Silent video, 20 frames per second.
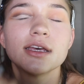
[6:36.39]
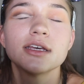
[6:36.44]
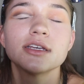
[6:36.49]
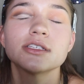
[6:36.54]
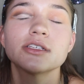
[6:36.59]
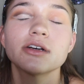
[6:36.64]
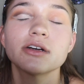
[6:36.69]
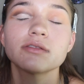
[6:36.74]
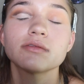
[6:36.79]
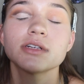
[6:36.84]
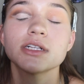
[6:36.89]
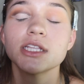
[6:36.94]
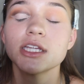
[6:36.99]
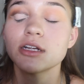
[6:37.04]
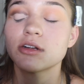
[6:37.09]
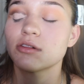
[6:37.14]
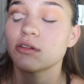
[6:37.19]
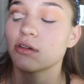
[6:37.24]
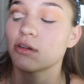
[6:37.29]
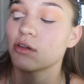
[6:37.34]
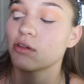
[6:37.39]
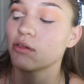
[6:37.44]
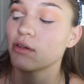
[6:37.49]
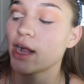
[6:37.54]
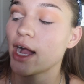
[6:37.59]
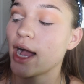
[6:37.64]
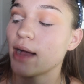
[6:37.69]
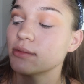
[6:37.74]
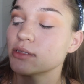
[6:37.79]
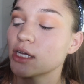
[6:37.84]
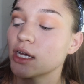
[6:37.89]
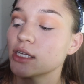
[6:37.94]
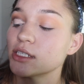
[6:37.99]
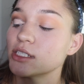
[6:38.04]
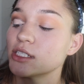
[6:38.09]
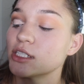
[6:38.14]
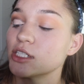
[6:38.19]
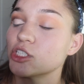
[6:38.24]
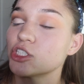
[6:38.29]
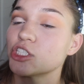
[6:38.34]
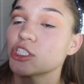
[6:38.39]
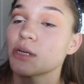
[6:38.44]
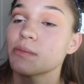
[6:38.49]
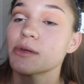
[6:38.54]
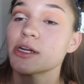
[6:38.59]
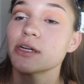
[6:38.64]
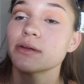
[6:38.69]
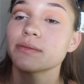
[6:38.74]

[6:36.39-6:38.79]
so it really grabs onto the shimmer.